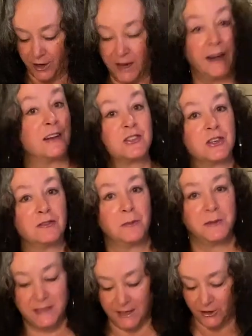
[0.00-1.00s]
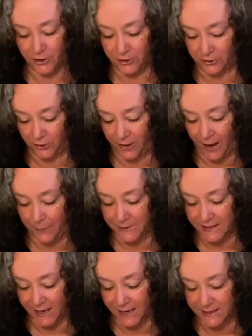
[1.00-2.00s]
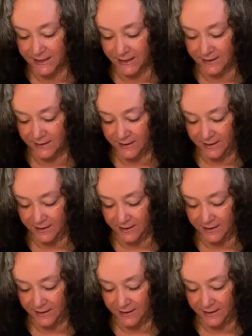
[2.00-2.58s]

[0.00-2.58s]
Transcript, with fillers: gonna serve them dinner, a little appetizer